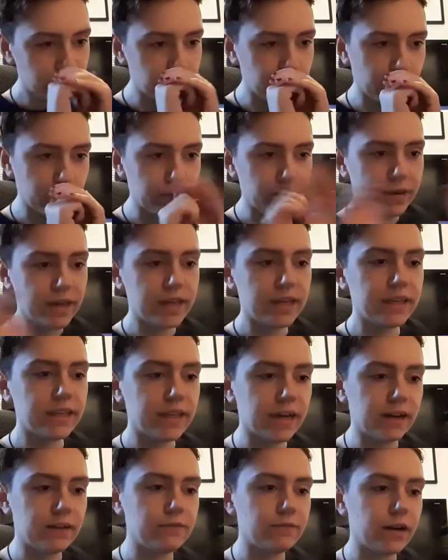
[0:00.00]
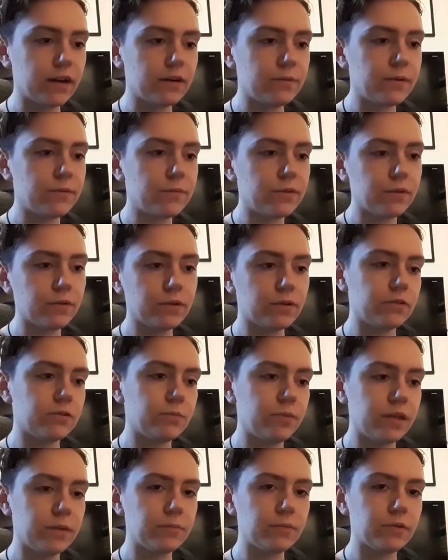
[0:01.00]
But being in that environment with all
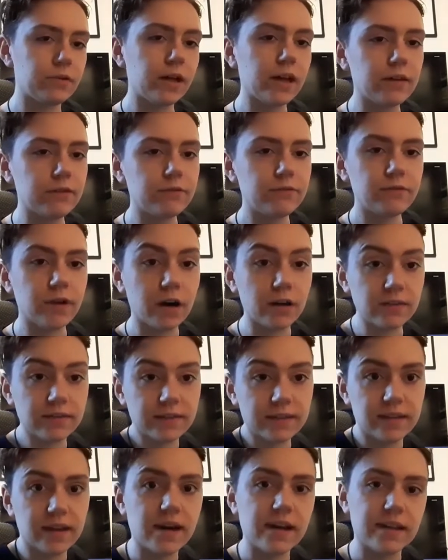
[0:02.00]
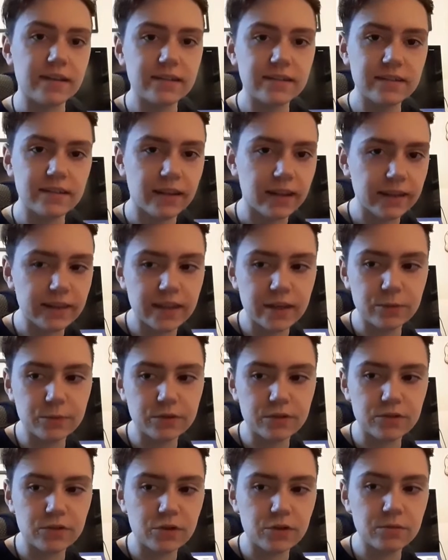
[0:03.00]
those people, it felt nice. Like there
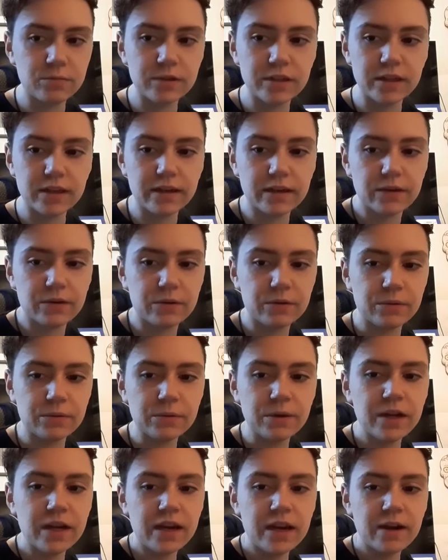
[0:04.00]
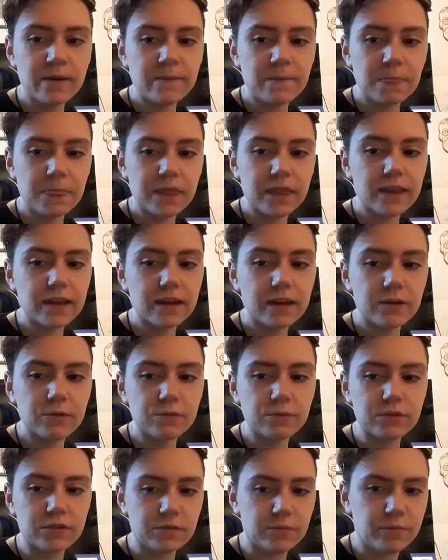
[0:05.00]
was nobody who...
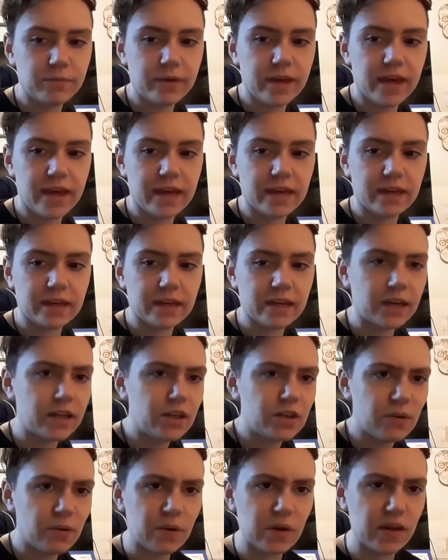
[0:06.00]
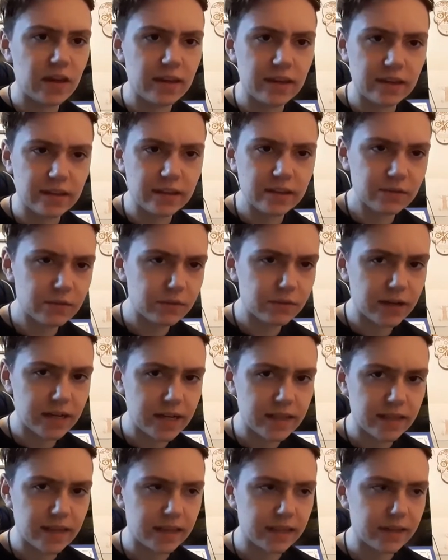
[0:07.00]
was being annoying or
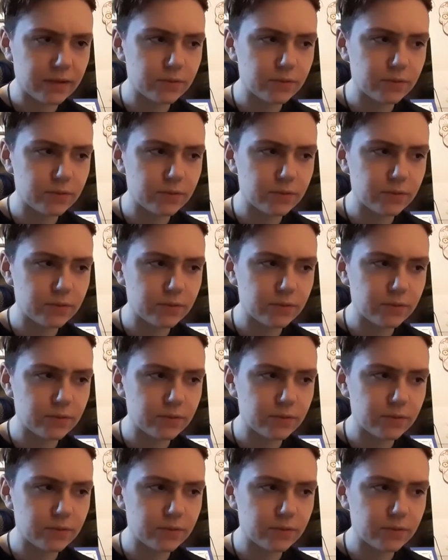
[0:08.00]
anything.